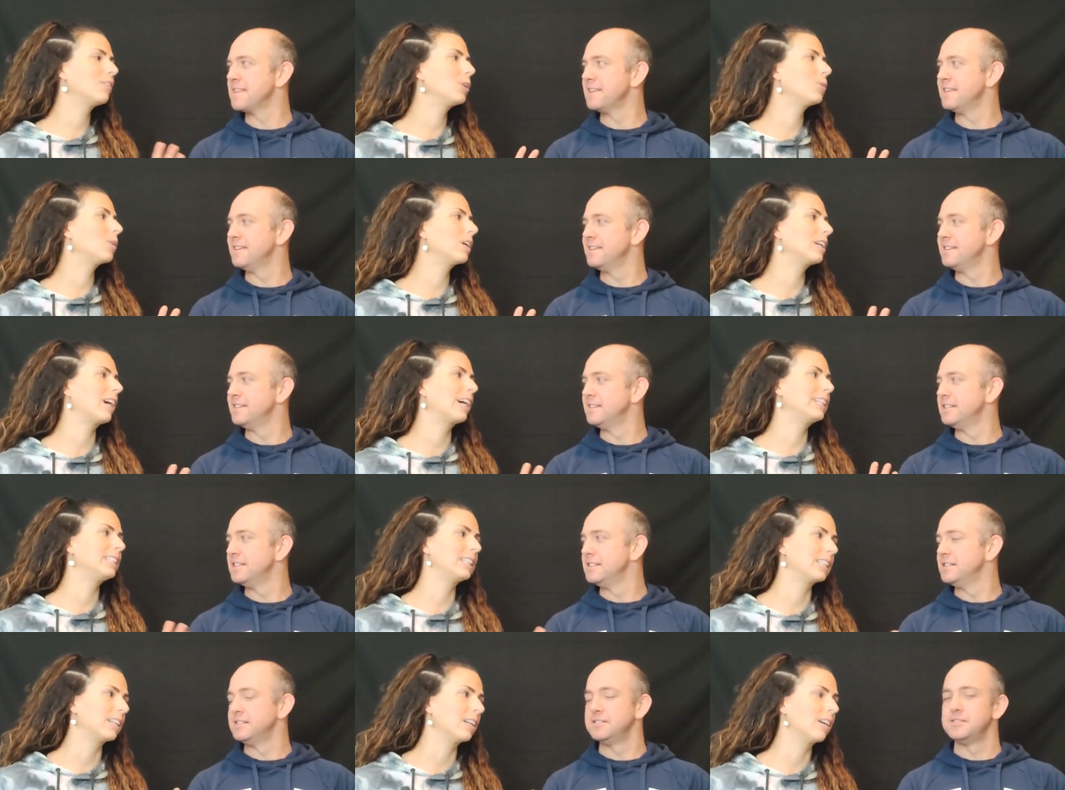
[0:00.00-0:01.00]
Speaker 1: to give you an
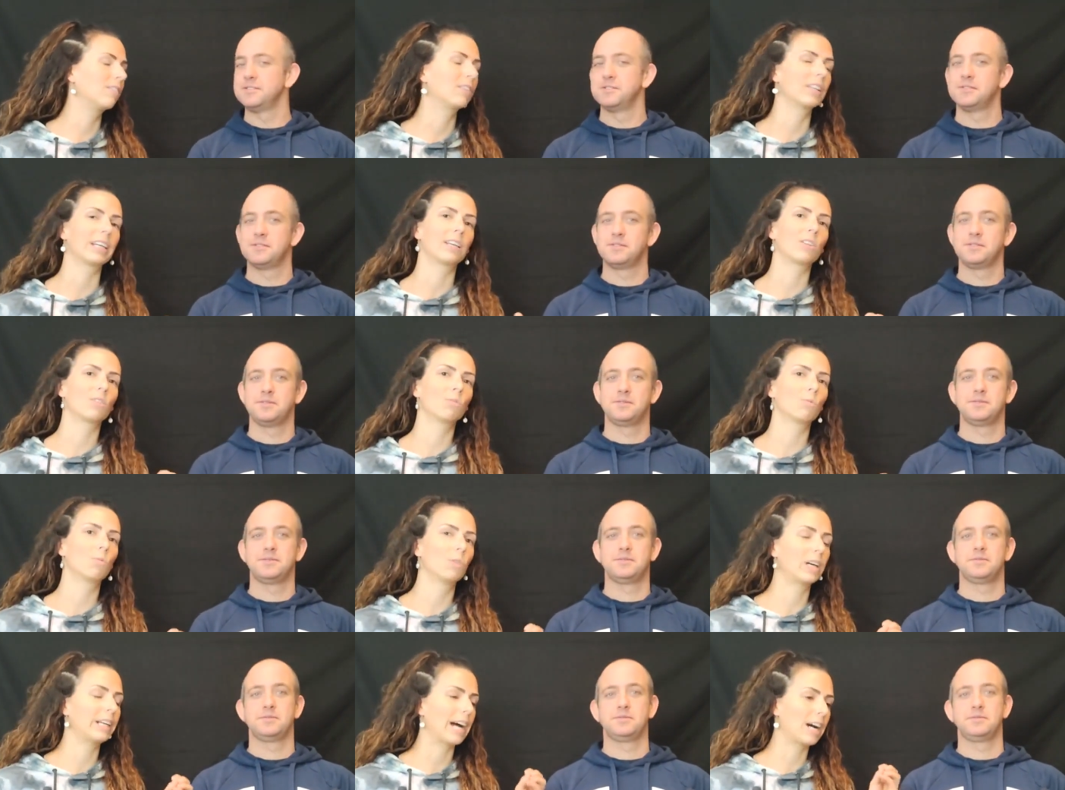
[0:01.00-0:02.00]
idea of, like,
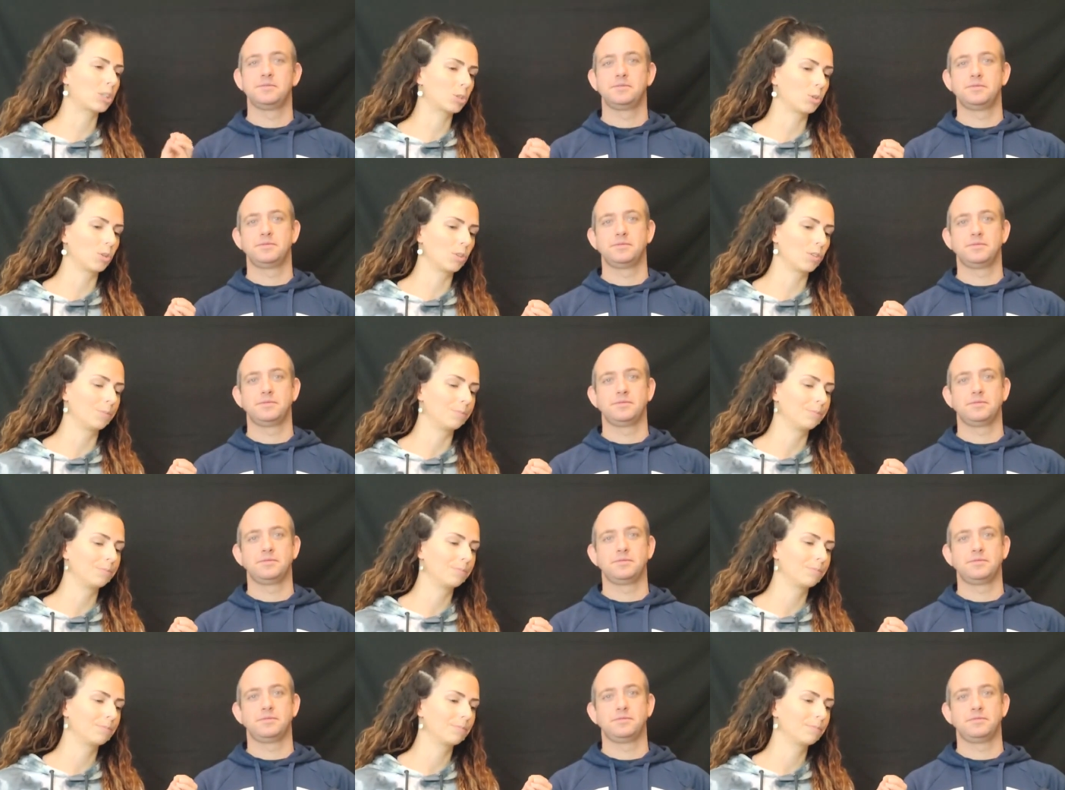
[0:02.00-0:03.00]
an actual
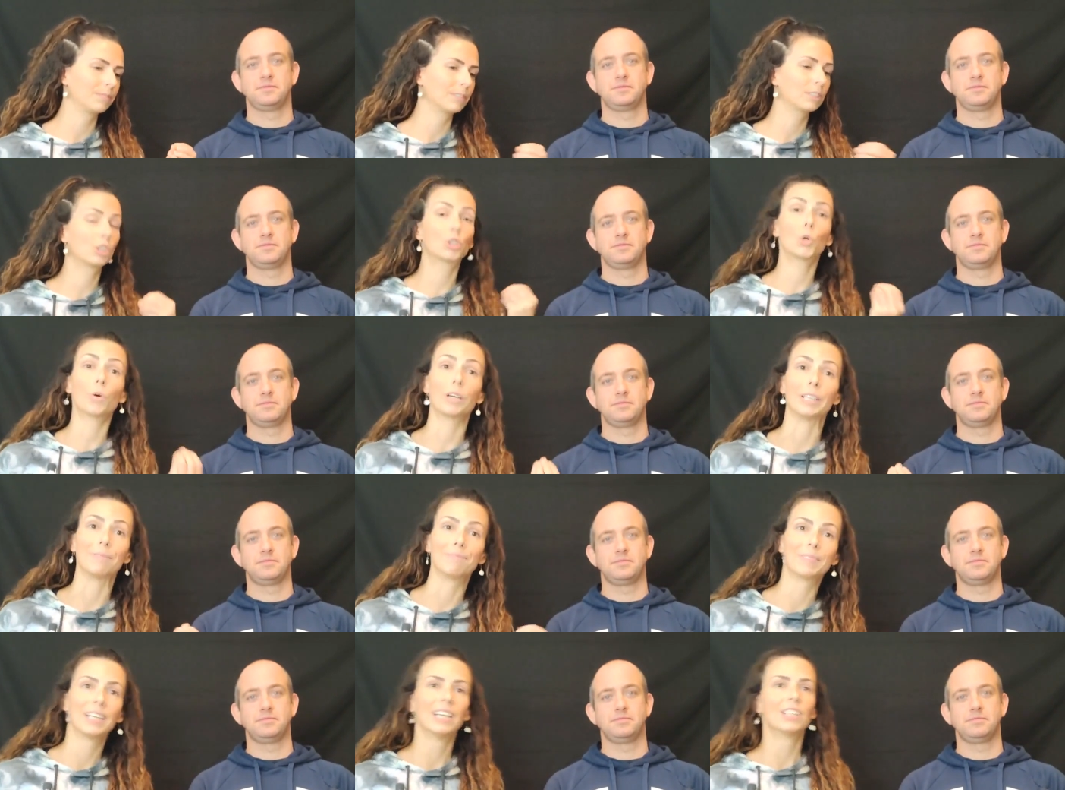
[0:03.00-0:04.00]
story.
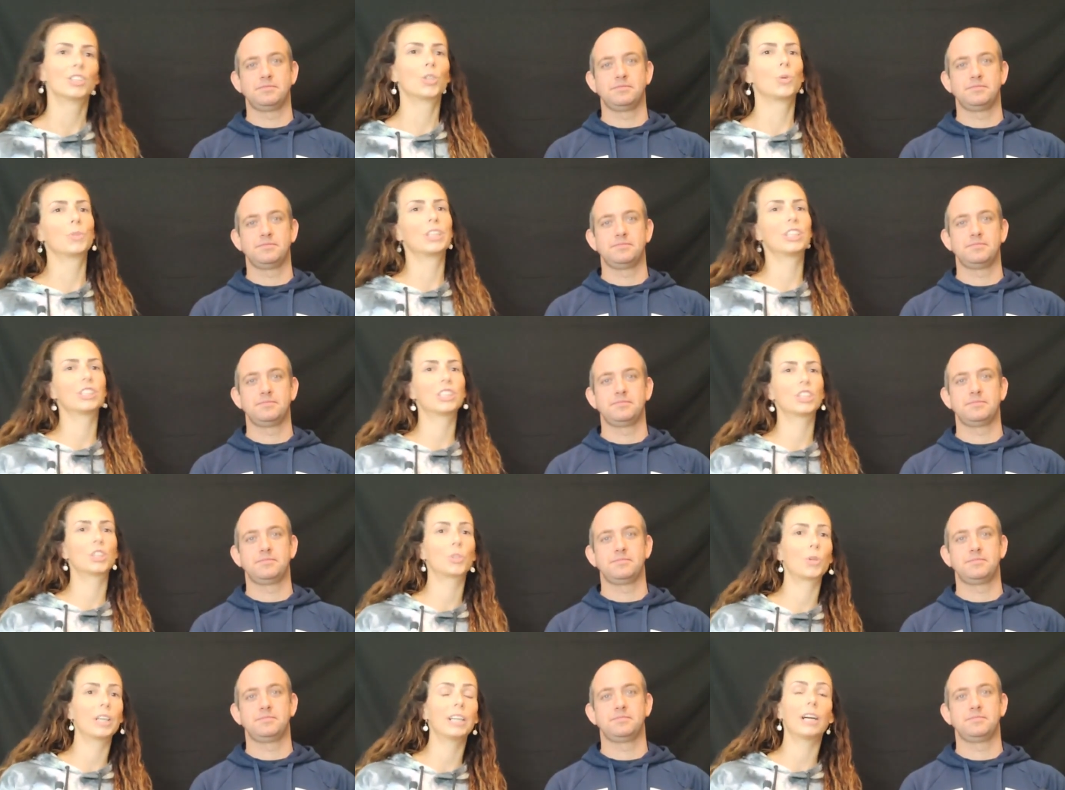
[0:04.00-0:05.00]
So there is a
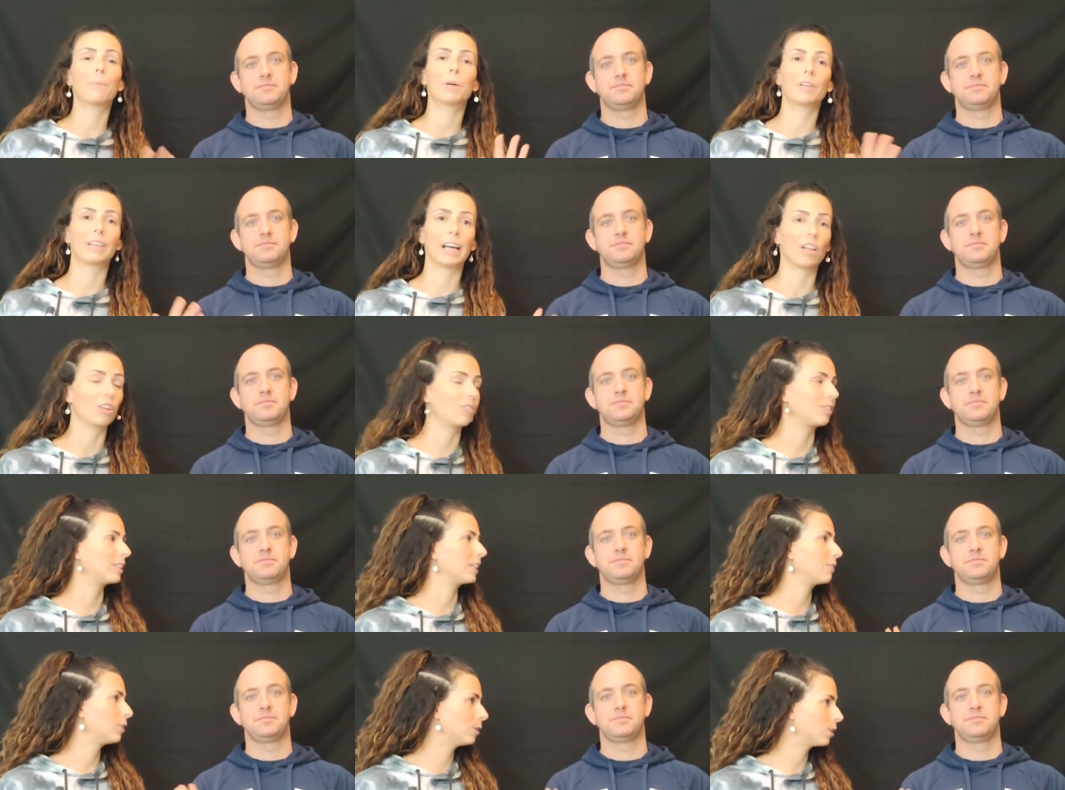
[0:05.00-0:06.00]
story about an
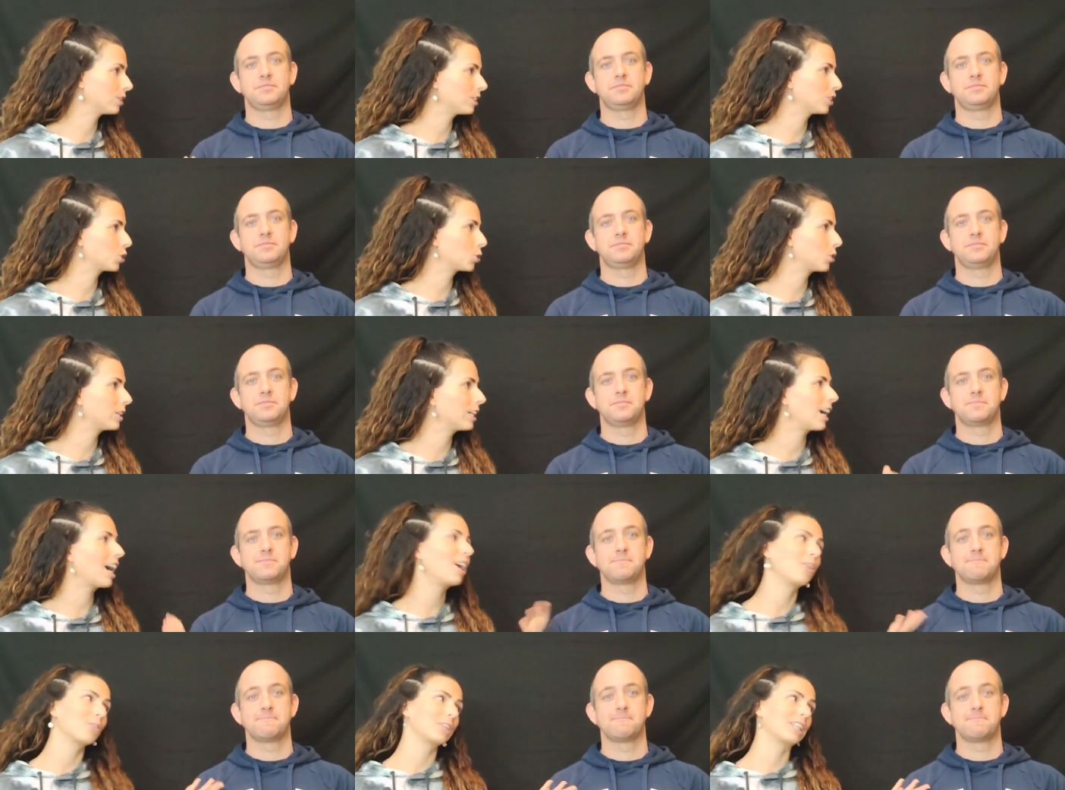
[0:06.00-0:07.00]
elephant. Have you heard this story?
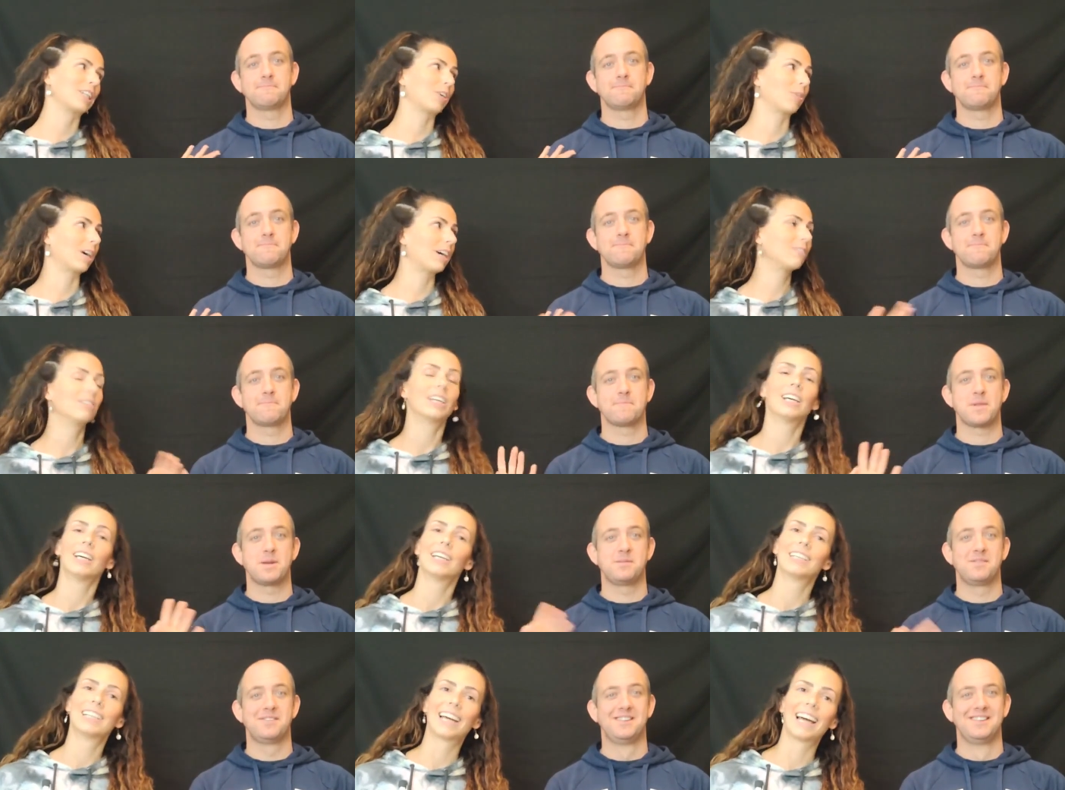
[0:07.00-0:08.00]
I don't think you have.
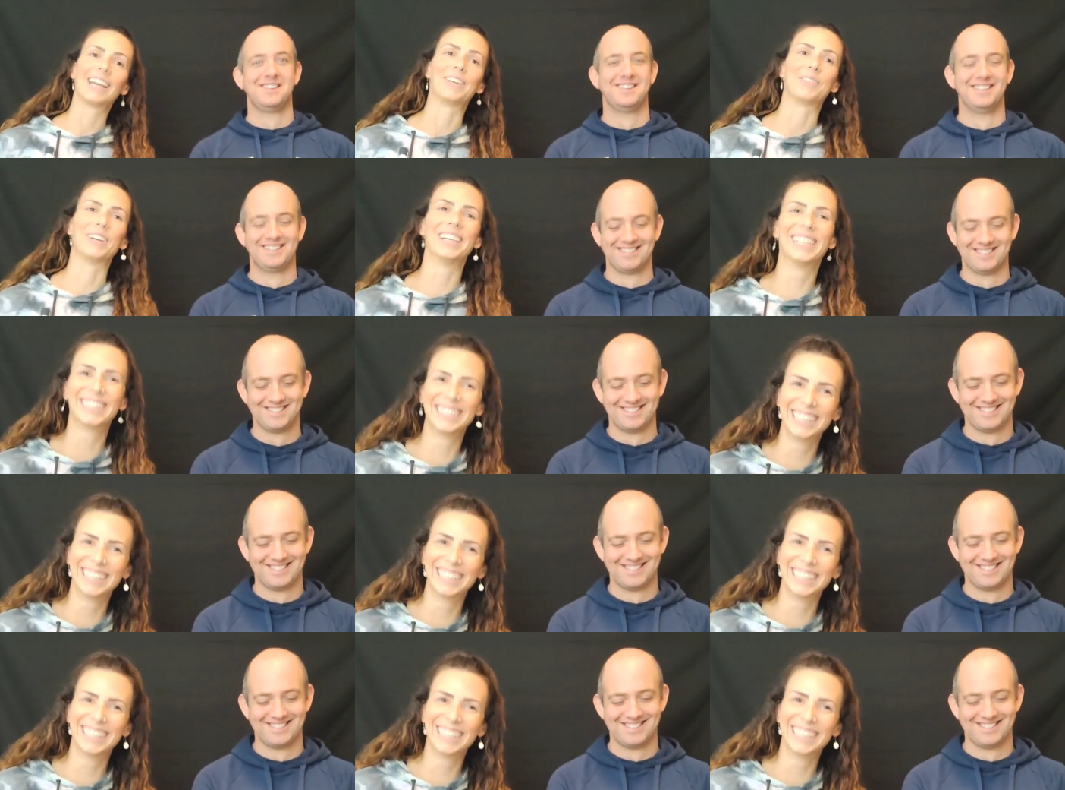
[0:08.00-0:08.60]
Anyway.